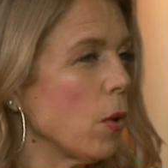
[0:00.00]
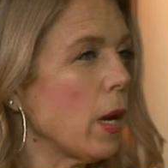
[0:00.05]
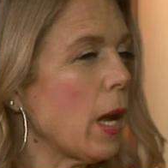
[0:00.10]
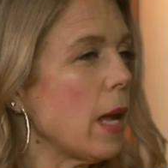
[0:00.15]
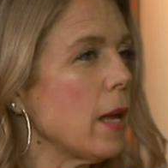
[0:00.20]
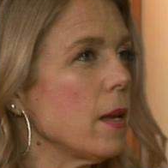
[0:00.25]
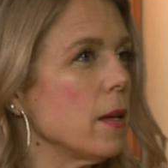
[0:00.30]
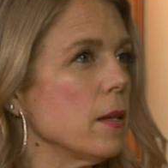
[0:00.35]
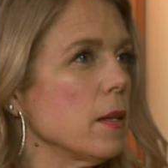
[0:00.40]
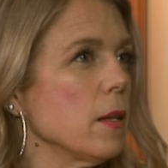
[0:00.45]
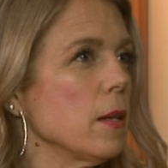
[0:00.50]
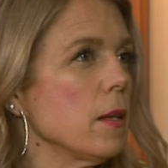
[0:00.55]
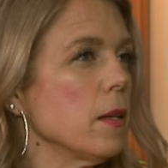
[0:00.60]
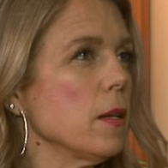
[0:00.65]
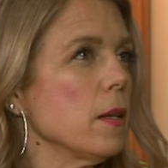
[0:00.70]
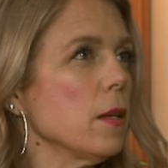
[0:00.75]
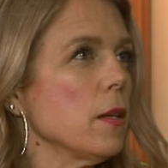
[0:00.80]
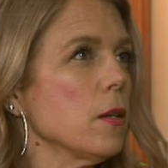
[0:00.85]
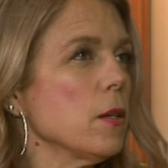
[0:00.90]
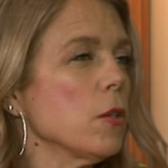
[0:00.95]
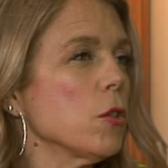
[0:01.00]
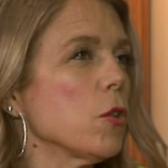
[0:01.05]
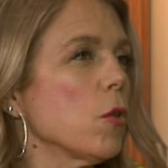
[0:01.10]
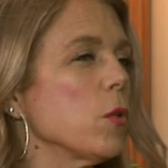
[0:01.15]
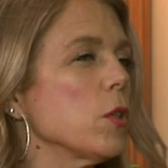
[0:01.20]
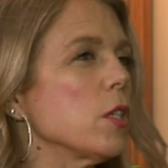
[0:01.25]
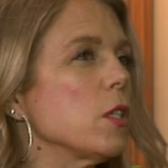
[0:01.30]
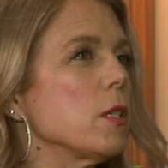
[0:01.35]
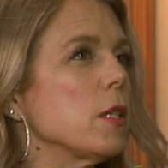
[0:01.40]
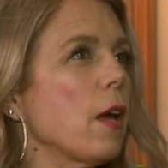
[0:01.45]
it, so
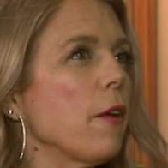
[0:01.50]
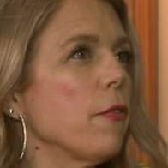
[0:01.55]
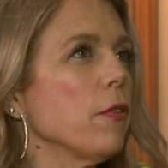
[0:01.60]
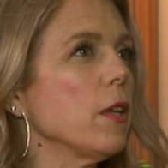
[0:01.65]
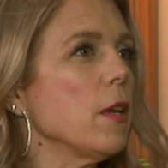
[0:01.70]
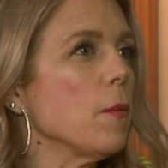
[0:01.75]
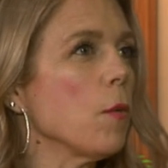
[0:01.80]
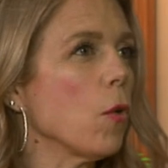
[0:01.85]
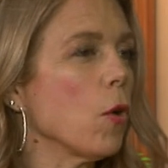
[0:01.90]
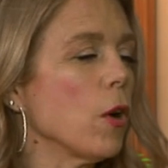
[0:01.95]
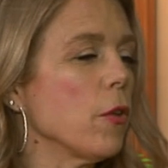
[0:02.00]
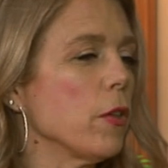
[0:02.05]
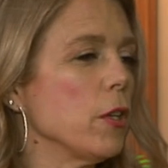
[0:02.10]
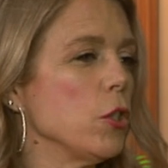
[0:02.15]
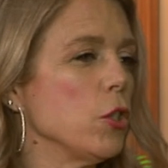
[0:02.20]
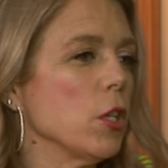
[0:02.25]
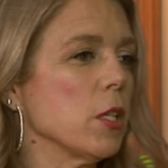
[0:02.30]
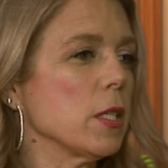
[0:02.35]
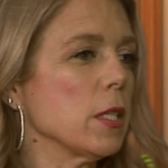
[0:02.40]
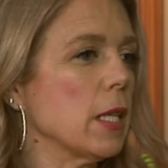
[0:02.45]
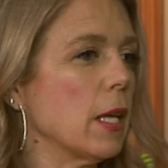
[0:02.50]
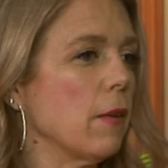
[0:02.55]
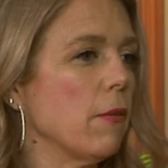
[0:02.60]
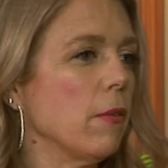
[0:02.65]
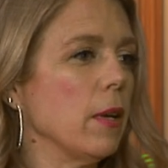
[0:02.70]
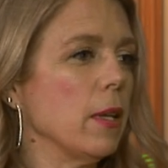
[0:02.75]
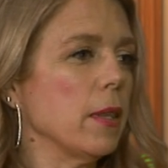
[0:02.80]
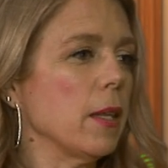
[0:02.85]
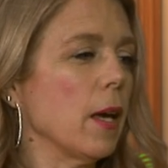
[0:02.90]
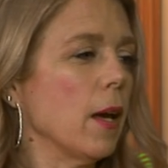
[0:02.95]
it's definitely more than just
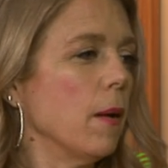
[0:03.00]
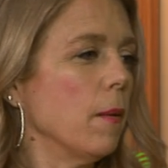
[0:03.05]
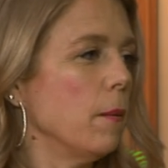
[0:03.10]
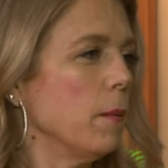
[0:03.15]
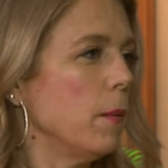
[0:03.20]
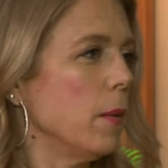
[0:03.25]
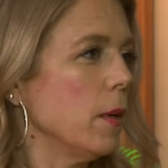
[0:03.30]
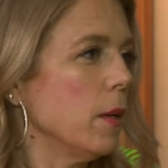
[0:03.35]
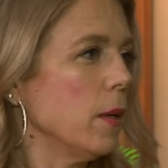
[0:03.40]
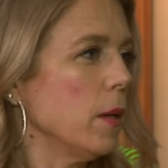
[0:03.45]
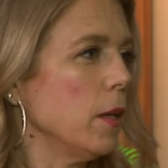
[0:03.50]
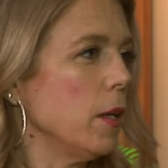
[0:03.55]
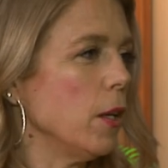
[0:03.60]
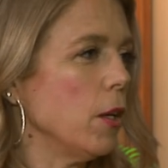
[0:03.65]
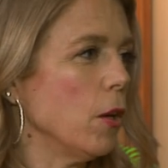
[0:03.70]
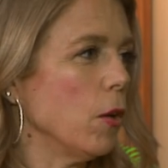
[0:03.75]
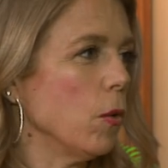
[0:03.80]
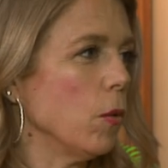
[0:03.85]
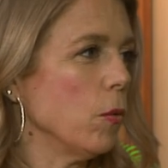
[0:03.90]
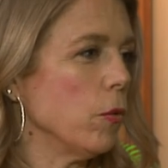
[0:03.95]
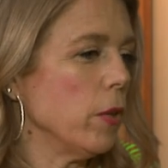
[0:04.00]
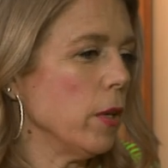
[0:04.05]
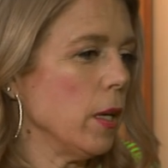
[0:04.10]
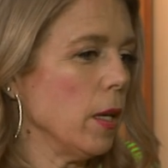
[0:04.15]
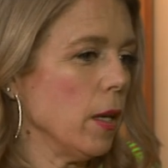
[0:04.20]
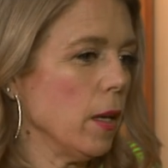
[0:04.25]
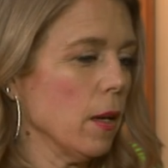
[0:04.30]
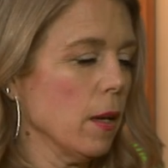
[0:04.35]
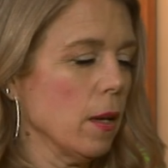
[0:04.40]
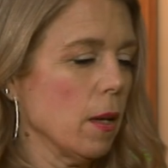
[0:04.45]
giving them, you know,
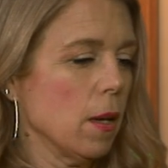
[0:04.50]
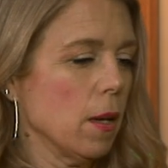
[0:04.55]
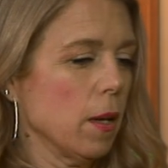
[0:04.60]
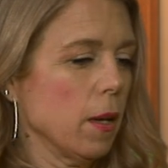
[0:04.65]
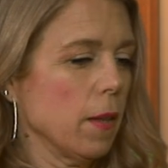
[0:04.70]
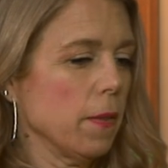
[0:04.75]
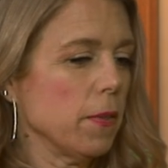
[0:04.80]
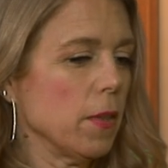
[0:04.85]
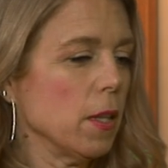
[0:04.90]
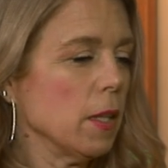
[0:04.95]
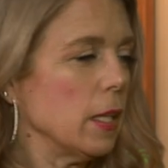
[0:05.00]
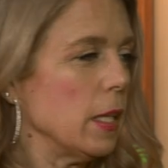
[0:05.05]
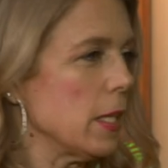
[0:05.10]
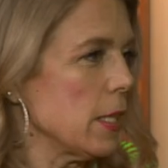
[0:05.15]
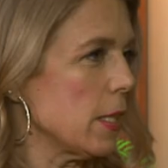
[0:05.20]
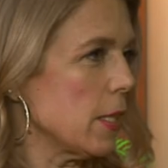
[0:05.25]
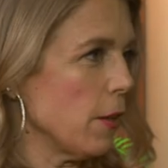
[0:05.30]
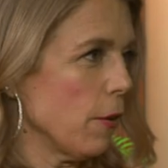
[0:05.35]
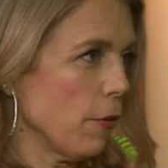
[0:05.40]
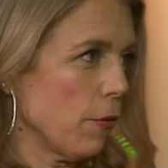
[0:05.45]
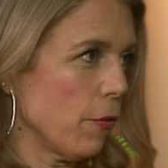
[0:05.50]
the the list of